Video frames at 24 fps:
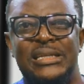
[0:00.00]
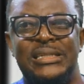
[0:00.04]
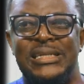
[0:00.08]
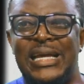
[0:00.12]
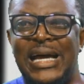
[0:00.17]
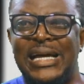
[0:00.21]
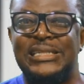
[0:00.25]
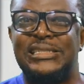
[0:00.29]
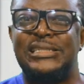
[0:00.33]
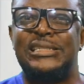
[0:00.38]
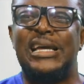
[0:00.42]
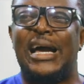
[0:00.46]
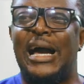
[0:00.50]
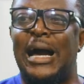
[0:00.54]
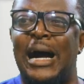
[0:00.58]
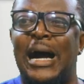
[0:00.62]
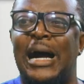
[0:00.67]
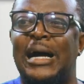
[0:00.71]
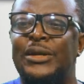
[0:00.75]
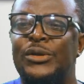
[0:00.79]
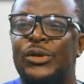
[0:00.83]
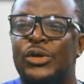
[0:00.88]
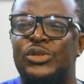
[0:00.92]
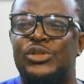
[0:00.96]
that
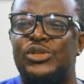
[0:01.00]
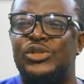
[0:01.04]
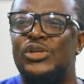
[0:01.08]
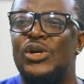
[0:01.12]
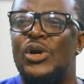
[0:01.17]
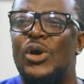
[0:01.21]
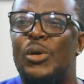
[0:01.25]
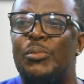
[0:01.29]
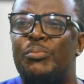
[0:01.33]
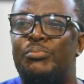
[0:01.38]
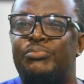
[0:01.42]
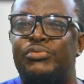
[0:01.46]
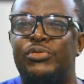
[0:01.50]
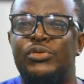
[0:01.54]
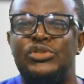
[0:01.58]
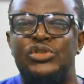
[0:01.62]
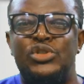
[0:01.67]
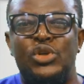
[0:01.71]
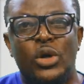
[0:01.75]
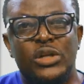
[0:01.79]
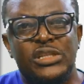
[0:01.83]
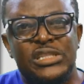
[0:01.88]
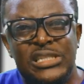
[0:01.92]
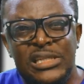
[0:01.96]
are not
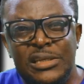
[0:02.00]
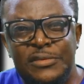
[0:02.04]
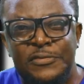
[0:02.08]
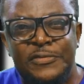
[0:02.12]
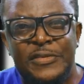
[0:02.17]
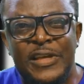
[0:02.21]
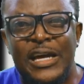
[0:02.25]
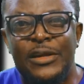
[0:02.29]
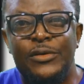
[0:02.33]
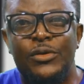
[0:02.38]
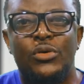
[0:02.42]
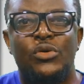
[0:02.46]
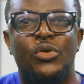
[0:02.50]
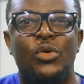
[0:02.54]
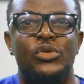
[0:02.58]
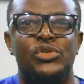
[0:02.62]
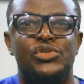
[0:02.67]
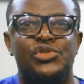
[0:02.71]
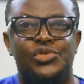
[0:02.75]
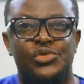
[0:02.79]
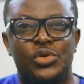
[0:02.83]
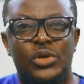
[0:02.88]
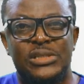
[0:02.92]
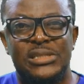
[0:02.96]
productive, that are not
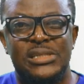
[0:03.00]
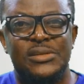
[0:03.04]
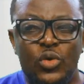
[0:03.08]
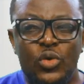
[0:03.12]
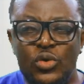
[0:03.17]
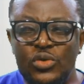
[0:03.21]
constructive.